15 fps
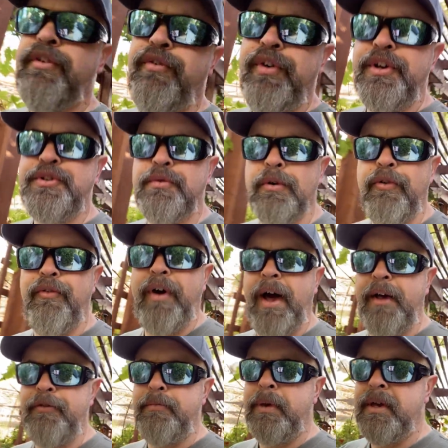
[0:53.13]
the fish real
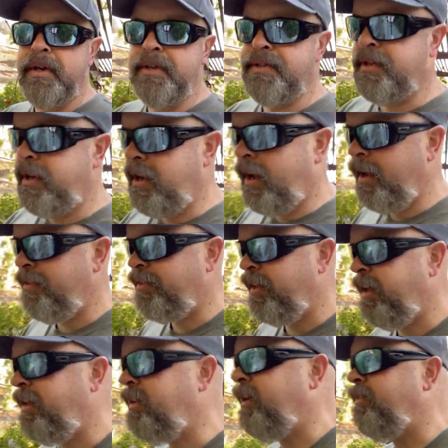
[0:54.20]
fast because I
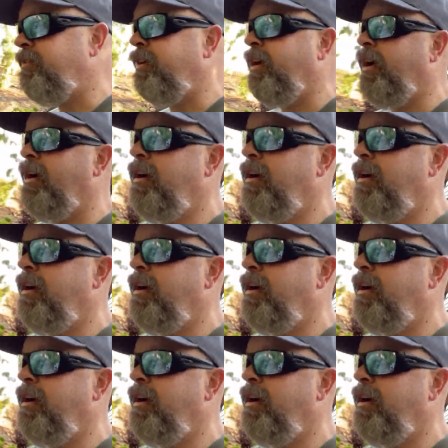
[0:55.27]
think that